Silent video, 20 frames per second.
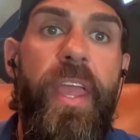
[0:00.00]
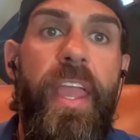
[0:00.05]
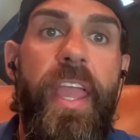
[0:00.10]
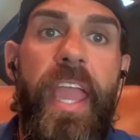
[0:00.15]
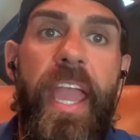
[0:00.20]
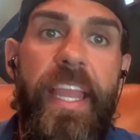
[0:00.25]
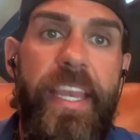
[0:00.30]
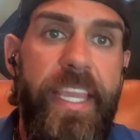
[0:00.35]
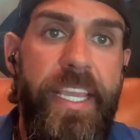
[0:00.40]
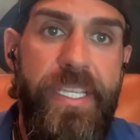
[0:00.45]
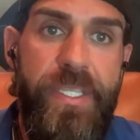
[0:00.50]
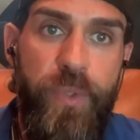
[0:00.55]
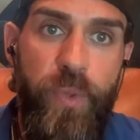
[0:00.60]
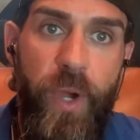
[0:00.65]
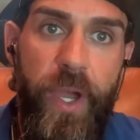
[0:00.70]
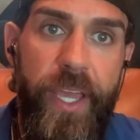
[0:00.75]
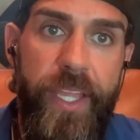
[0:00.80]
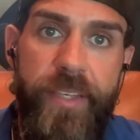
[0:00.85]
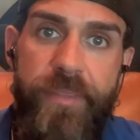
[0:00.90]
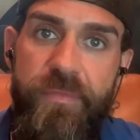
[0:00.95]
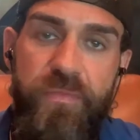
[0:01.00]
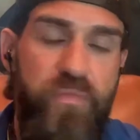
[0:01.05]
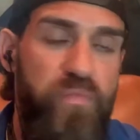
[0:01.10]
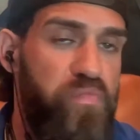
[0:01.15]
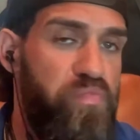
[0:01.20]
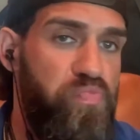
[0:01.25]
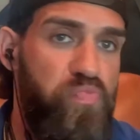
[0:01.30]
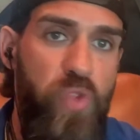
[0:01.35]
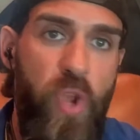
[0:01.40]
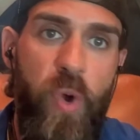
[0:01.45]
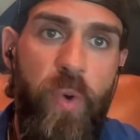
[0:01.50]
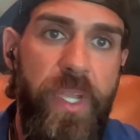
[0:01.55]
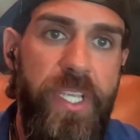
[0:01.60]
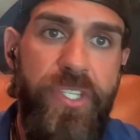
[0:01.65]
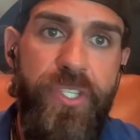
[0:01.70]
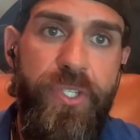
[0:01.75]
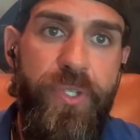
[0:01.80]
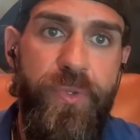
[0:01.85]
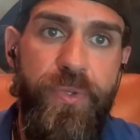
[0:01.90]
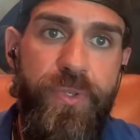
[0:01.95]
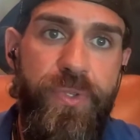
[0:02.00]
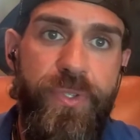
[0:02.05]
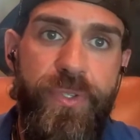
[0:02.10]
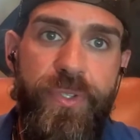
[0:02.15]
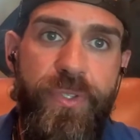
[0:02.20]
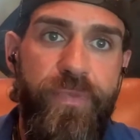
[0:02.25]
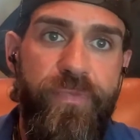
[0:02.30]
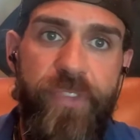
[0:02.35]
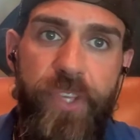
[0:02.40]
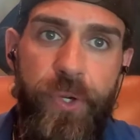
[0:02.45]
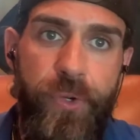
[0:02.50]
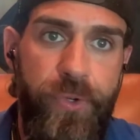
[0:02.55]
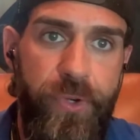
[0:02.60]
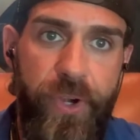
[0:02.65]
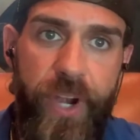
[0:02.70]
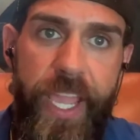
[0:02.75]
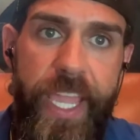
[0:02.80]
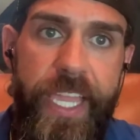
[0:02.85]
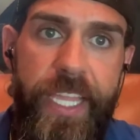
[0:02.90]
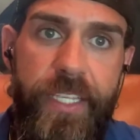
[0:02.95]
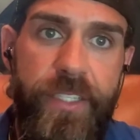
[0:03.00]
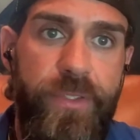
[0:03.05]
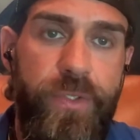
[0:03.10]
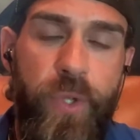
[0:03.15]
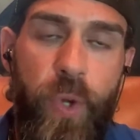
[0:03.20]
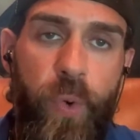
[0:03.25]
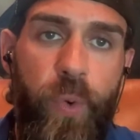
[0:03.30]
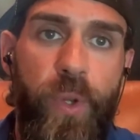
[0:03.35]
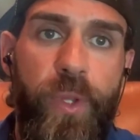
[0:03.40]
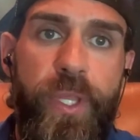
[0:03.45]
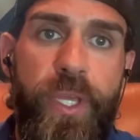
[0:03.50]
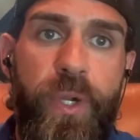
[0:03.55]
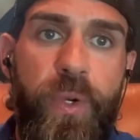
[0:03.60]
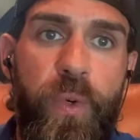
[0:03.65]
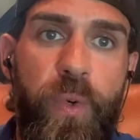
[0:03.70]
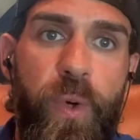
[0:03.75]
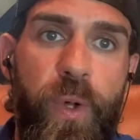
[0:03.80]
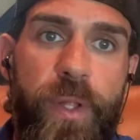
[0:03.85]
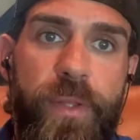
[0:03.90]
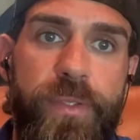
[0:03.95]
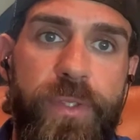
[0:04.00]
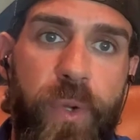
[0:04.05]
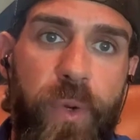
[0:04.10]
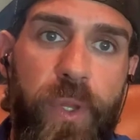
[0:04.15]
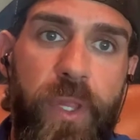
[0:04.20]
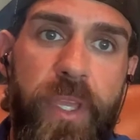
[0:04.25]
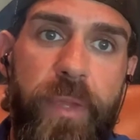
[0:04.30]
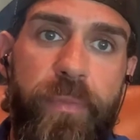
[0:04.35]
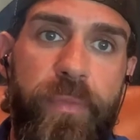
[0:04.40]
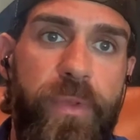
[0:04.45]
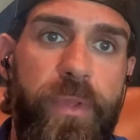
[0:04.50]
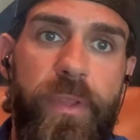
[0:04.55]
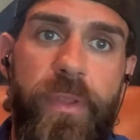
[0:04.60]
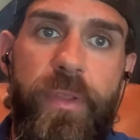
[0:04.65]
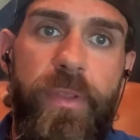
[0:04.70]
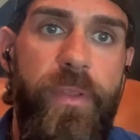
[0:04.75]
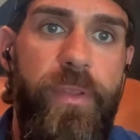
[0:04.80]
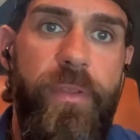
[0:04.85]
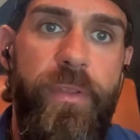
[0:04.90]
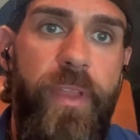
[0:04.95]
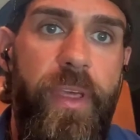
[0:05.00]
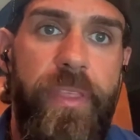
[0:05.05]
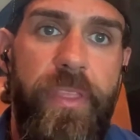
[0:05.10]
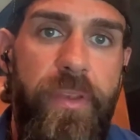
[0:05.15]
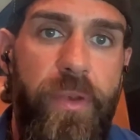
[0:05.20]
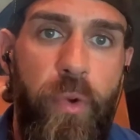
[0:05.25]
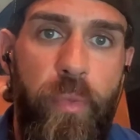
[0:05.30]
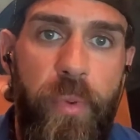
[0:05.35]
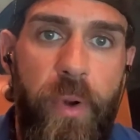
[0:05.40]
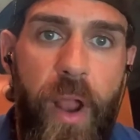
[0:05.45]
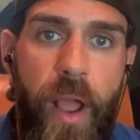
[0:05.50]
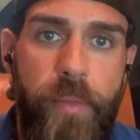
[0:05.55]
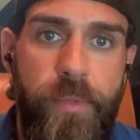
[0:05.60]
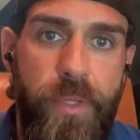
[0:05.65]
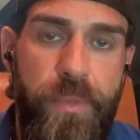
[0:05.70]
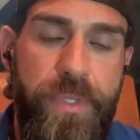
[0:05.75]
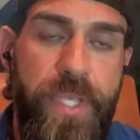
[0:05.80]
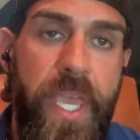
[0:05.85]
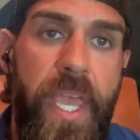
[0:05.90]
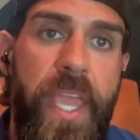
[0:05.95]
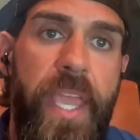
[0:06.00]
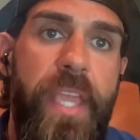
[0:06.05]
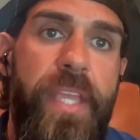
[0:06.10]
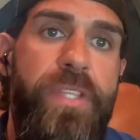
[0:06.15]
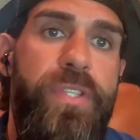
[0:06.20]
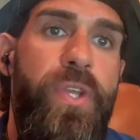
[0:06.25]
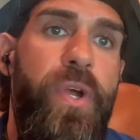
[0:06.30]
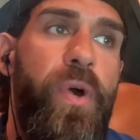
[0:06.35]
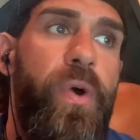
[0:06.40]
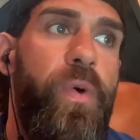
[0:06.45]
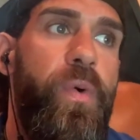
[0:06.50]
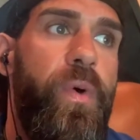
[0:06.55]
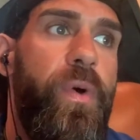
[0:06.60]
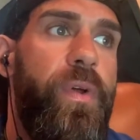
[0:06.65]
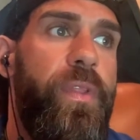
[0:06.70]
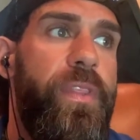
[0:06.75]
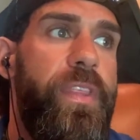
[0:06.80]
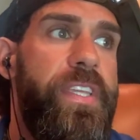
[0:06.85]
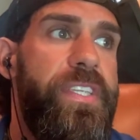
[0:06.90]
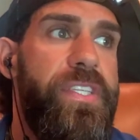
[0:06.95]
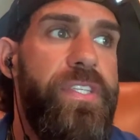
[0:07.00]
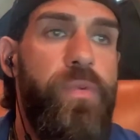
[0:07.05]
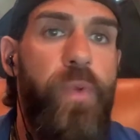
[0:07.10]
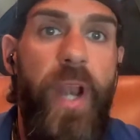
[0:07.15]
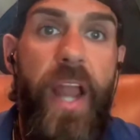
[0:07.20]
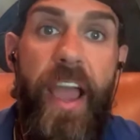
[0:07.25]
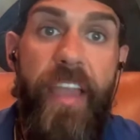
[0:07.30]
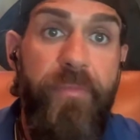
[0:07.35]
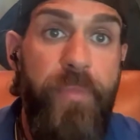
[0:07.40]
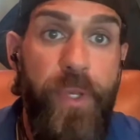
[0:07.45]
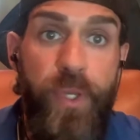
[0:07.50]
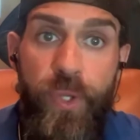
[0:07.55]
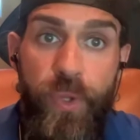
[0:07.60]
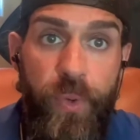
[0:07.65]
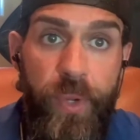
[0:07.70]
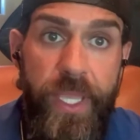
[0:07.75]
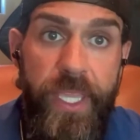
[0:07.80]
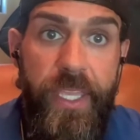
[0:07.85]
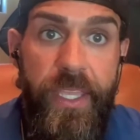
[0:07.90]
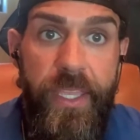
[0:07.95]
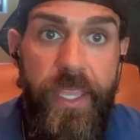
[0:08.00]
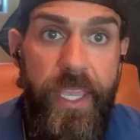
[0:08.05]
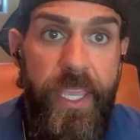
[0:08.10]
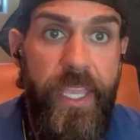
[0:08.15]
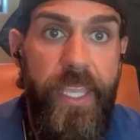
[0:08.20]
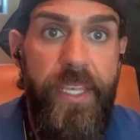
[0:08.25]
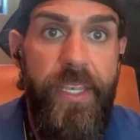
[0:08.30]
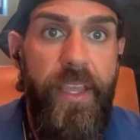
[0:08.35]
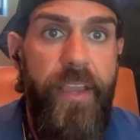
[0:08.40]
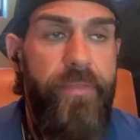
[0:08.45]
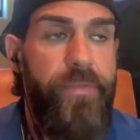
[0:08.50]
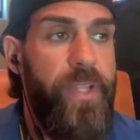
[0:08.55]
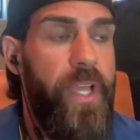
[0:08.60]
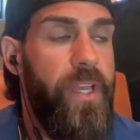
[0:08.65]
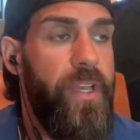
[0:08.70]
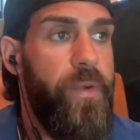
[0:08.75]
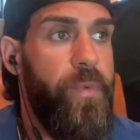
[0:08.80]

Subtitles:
And guess what? No issues. Feel great, totally cool, totally nothing, no problems. So this is what I've been doing, and I've done it